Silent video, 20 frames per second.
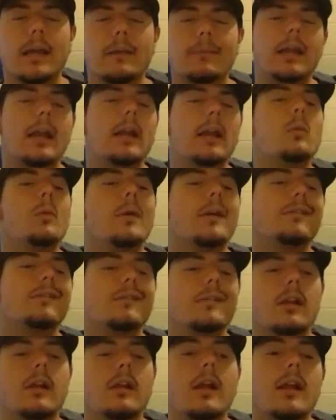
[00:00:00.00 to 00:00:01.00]
I mean, I don't wish.
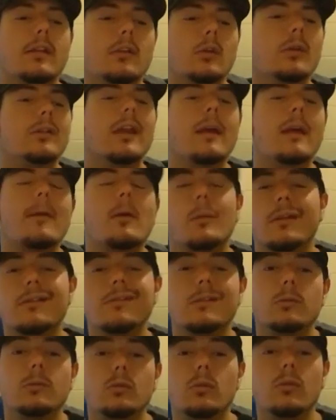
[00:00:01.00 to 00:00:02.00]
The only time I wish
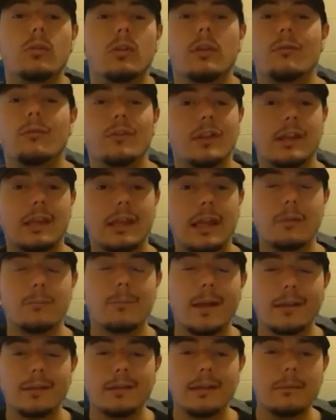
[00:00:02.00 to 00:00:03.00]
we lose is if it's against
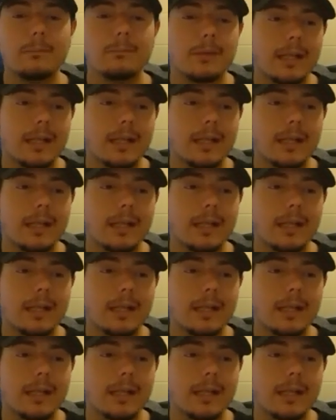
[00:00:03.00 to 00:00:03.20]
my team,